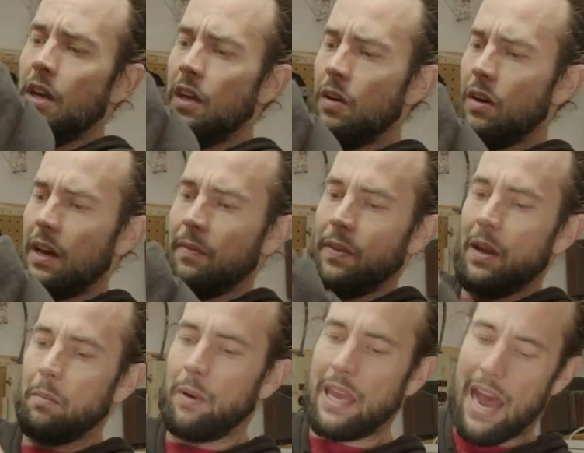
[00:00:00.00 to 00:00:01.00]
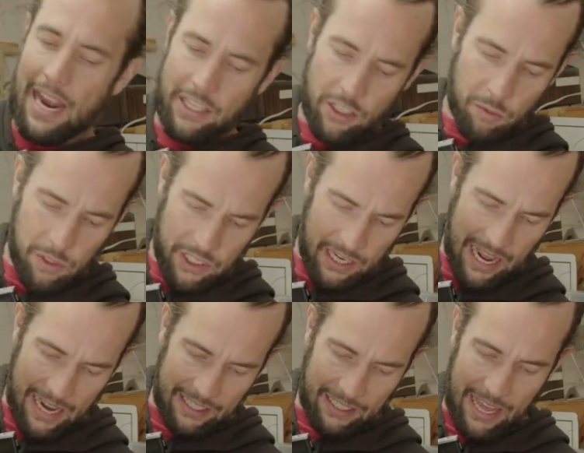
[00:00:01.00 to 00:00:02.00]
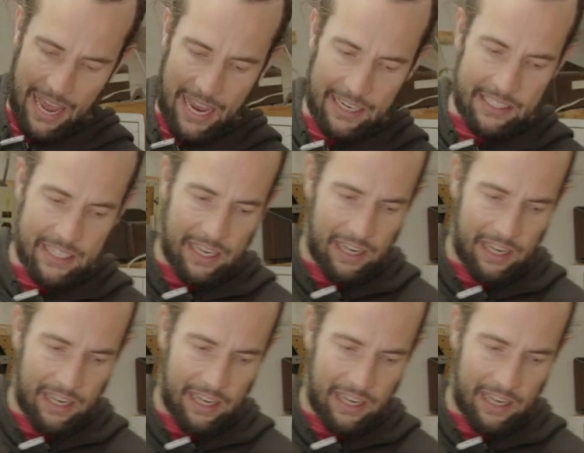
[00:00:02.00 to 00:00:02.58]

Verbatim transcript: unit. But yeah, I just wish it had legs,